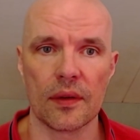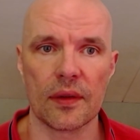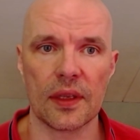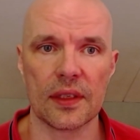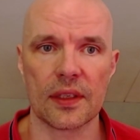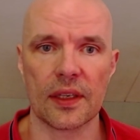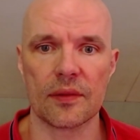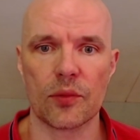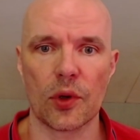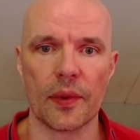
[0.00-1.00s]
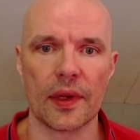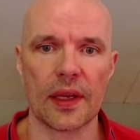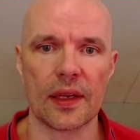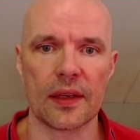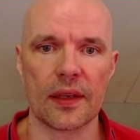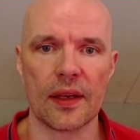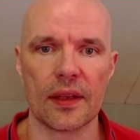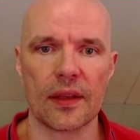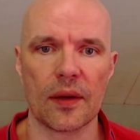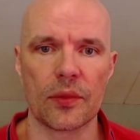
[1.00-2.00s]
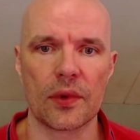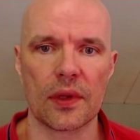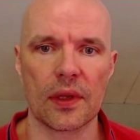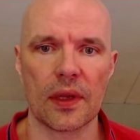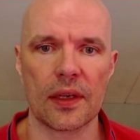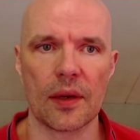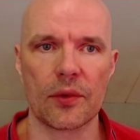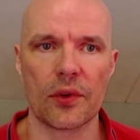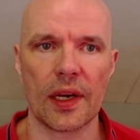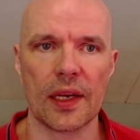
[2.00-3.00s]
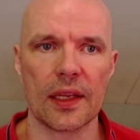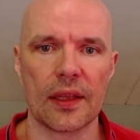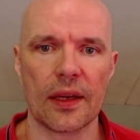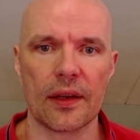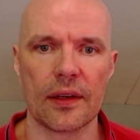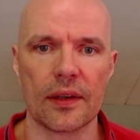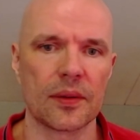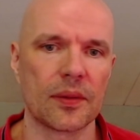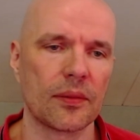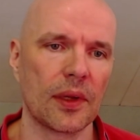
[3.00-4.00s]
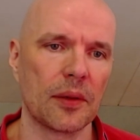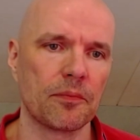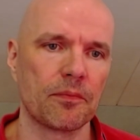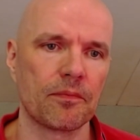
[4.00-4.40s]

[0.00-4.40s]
These guys probably can end up traded, and well,